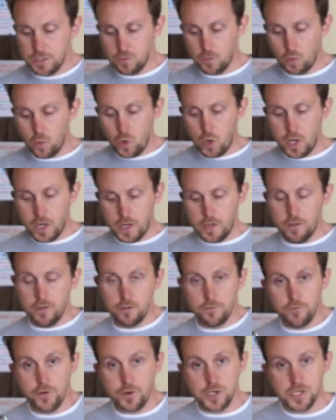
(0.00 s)
Number one,
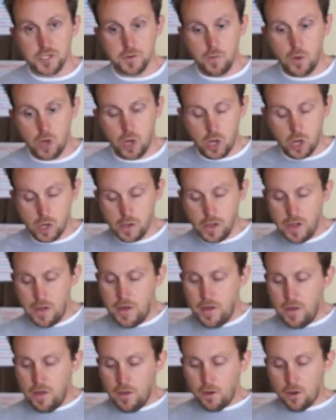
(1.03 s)
they're very small,
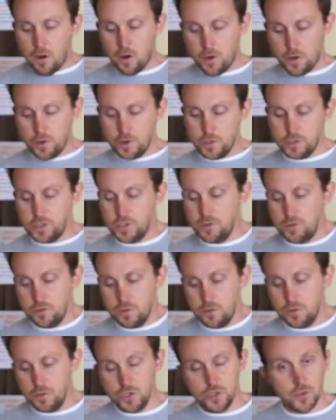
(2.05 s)
harder
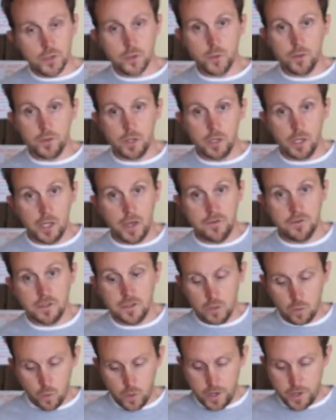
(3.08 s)
to use with gloves
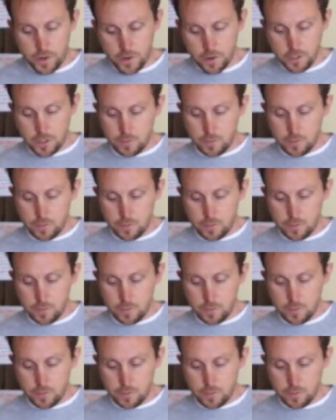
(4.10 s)
in the winter.